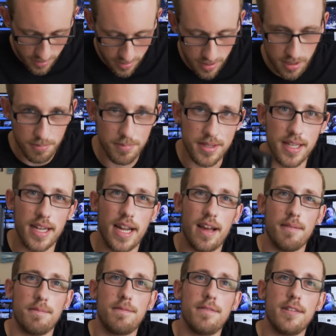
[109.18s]
But then I
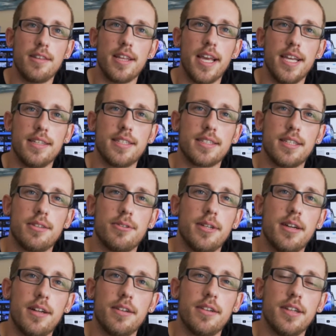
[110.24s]
have the
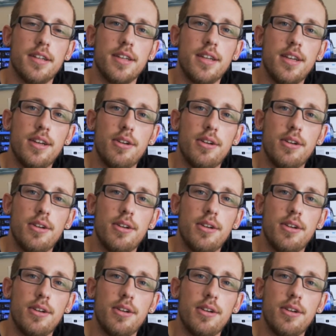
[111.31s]
A6300,